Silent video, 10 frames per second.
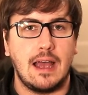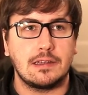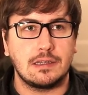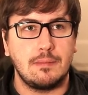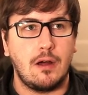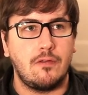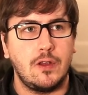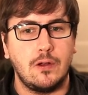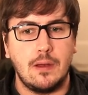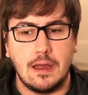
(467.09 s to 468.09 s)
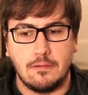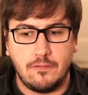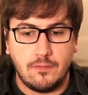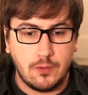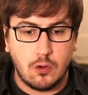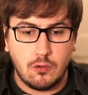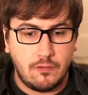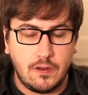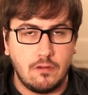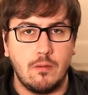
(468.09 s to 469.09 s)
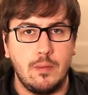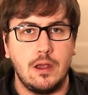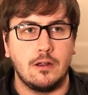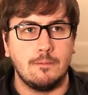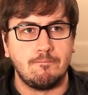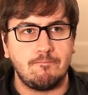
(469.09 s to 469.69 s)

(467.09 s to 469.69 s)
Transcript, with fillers: It has the mouthfeel and the whole feel of the beer.